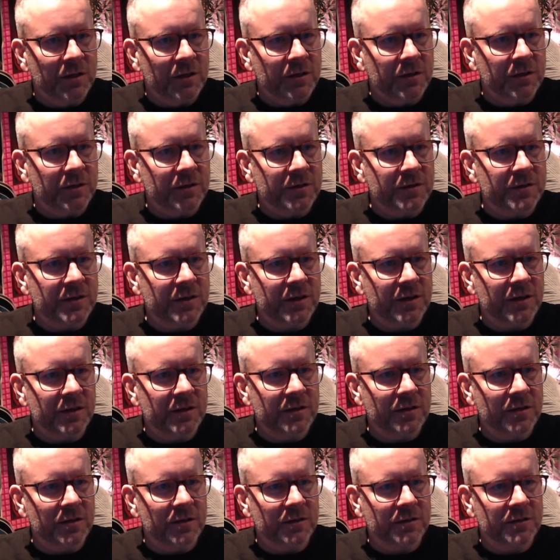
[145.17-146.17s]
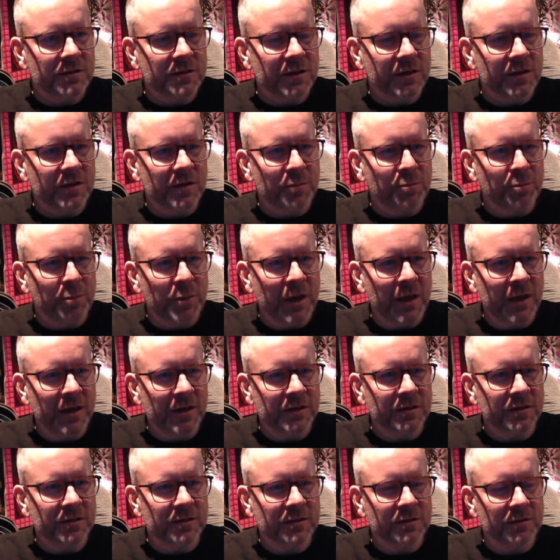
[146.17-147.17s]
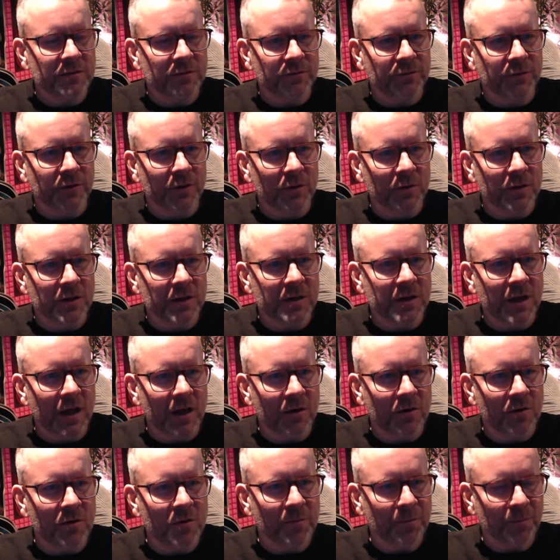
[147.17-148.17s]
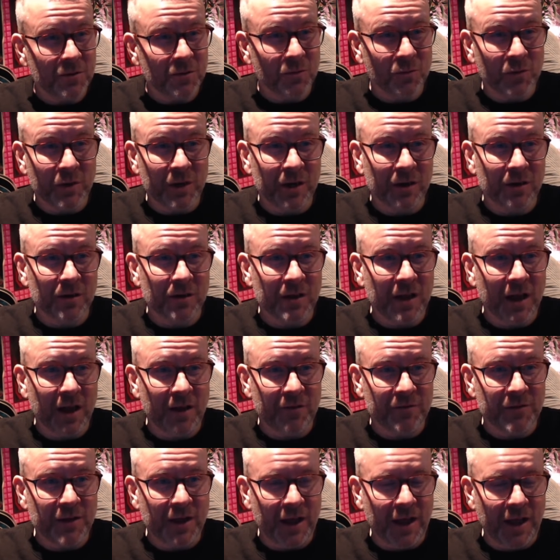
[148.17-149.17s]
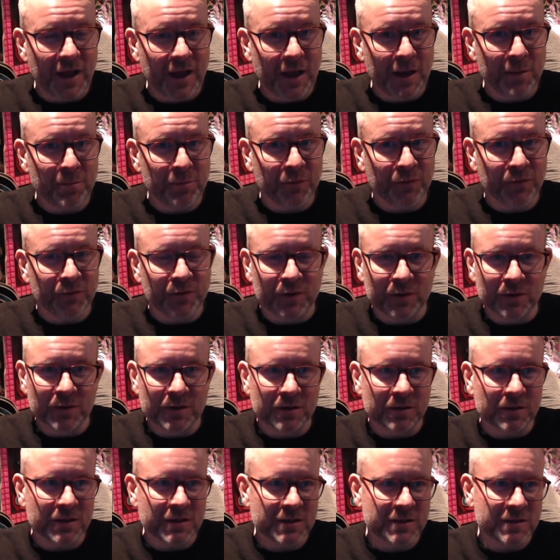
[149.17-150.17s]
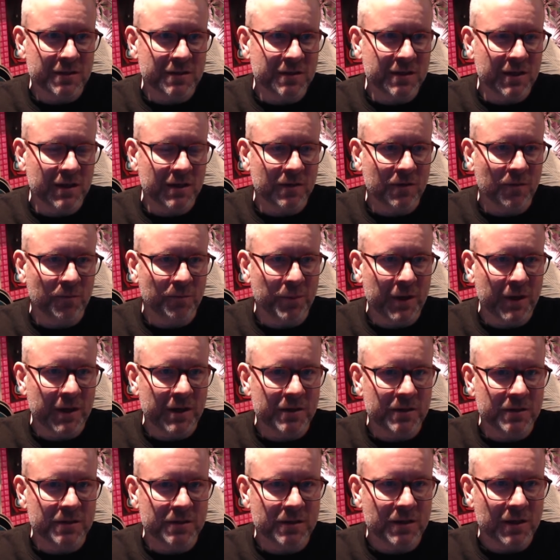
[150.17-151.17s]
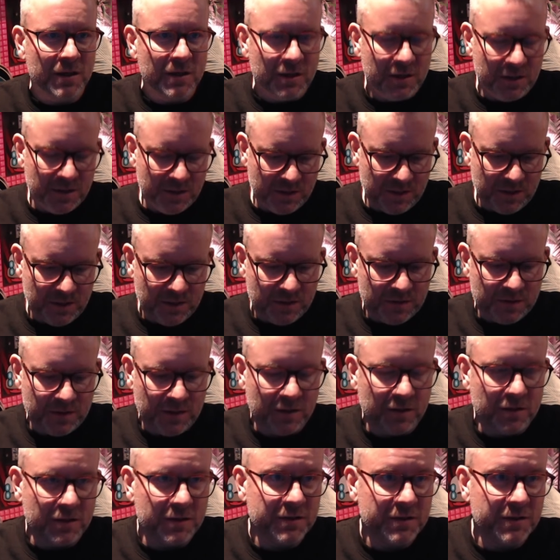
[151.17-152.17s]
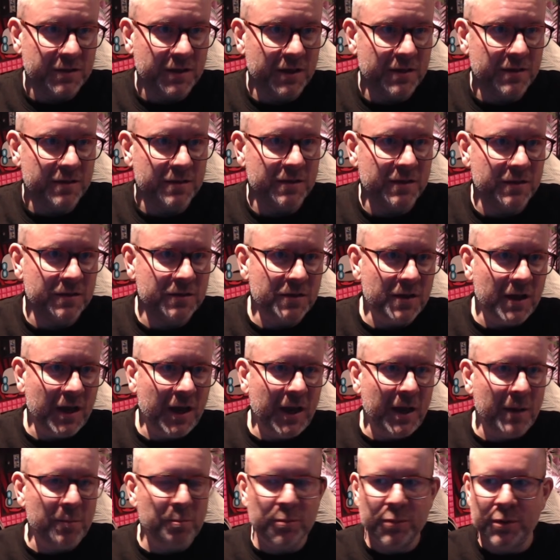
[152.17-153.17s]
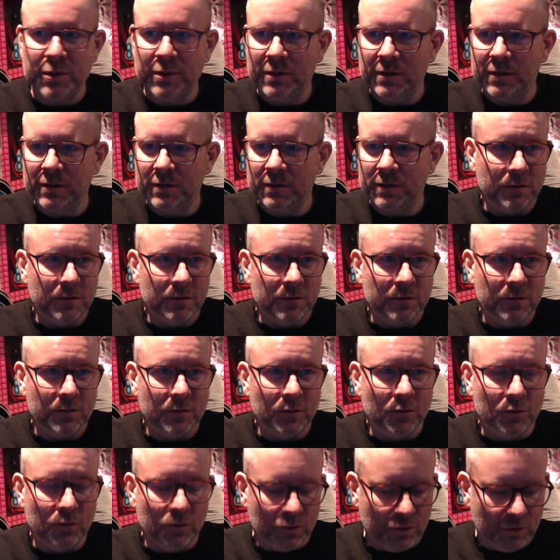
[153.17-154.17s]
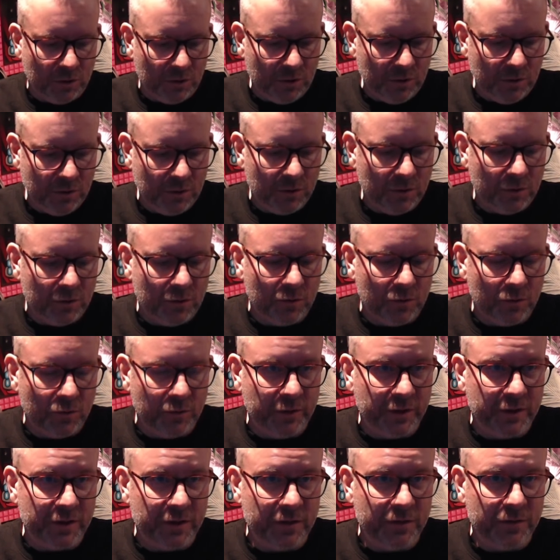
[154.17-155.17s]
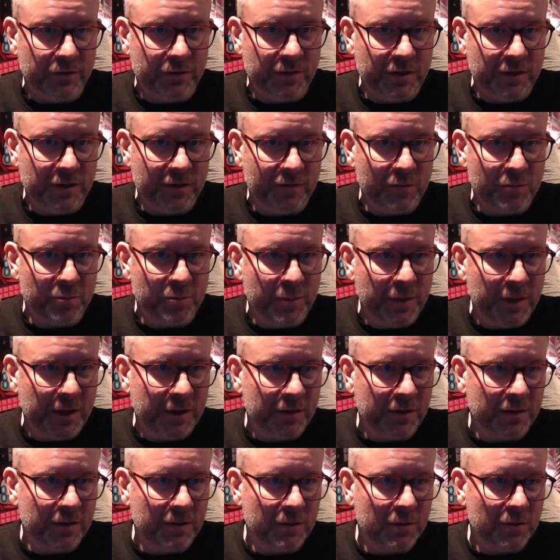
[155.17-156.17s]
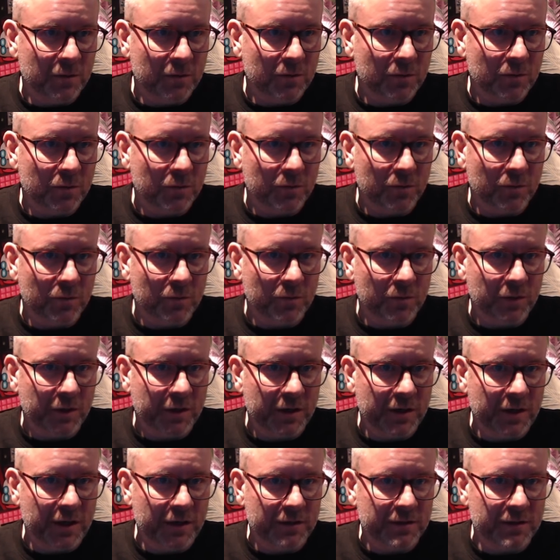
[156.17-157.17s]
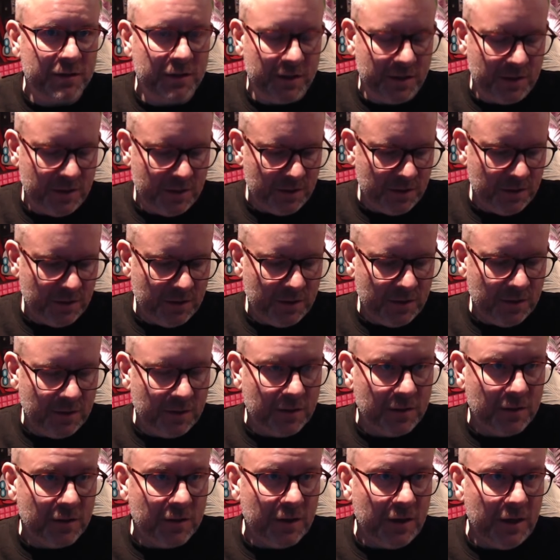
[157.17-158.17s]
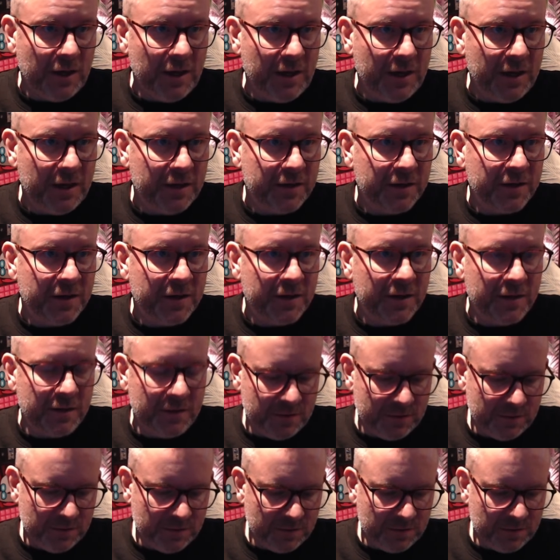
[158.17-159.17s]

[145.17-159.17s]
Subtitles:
you can see that it looks in the pages folder now. We are going to have the app folder instead of pages. So I'm going to change this to app, or we can do even better. We can actually add it in.